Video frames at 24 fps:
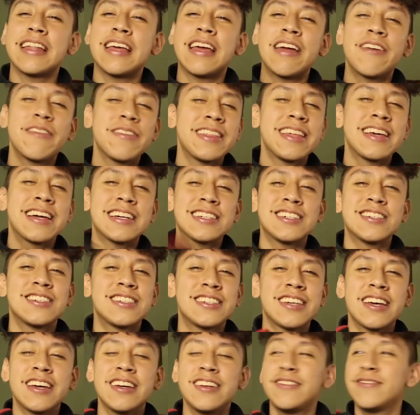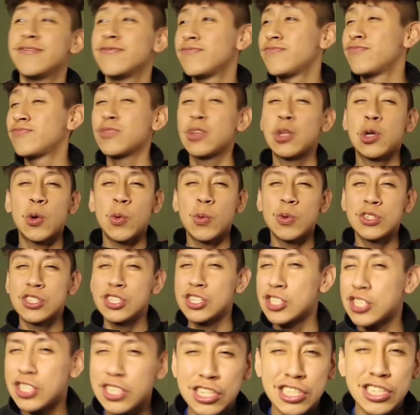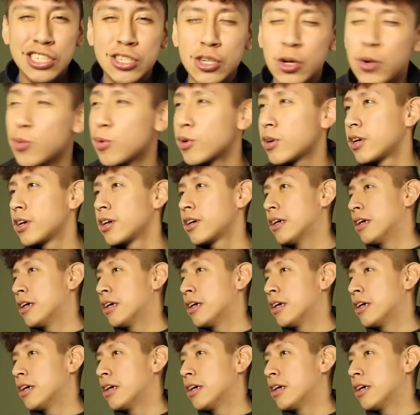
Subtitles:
Everything I just said was just as a joke.